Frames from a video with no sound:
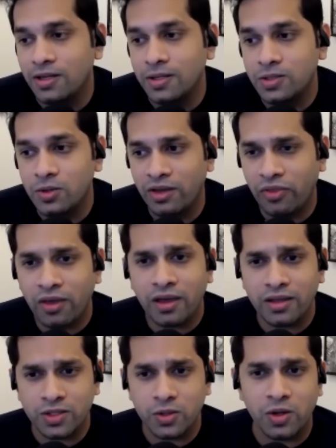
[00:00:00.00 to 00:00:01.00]
So I think
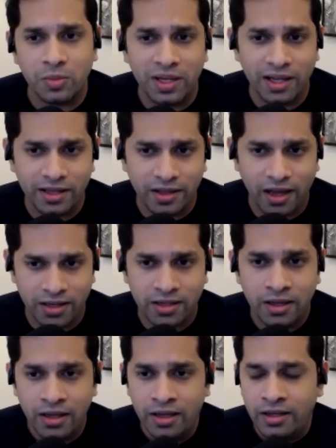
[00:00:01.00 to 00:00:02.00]
it's going to be like that.
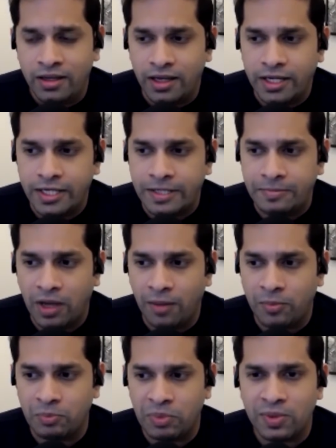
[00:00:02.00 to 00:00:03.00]

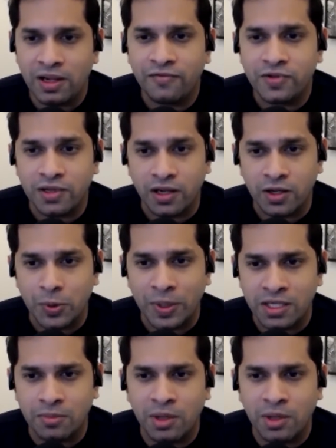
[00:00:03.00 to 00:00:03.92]
People have started to accept.